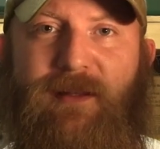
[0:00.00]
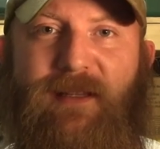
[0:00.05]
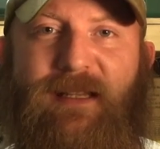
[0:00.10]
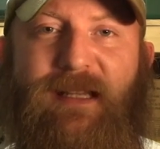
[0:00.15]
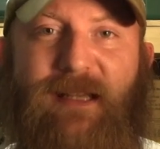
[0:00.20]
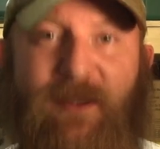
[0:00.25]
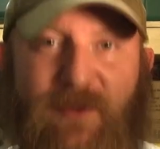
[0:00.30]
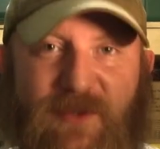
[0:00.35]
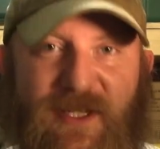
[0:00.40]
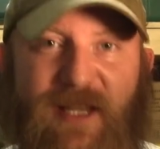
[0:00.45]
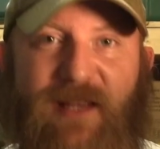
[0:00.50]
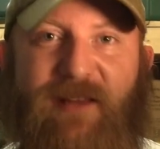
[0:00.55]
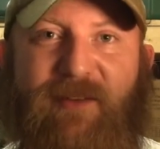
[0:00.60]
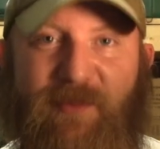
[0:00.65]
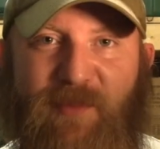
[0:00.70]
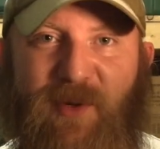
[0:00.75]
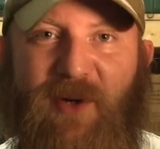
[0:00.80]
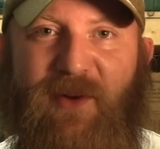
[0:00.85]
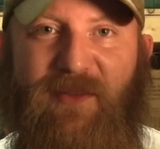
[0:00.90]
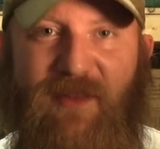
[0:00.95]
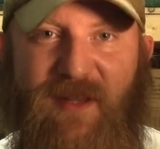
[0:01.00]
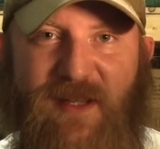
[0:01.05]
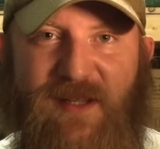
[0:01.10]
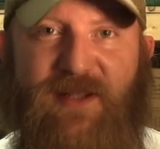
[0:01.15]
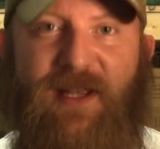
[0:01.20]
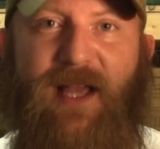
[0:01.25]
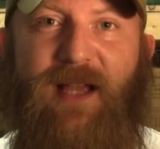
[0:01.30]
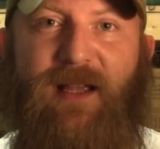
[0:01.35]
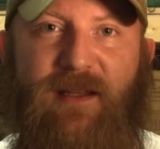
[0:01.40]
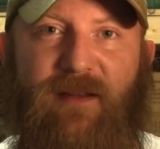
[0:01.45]
DOJ is part of the
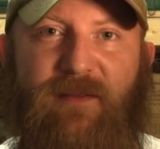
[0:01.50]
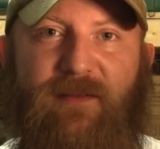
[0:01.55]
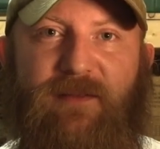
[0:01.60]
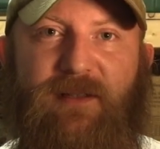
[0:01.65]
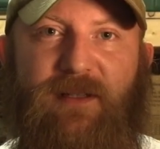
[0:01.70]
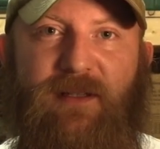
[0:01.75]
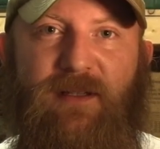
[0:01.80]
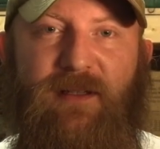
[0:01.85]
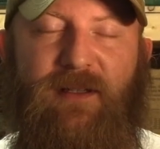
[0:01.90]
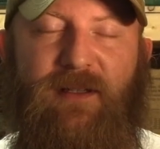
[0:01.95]
executive.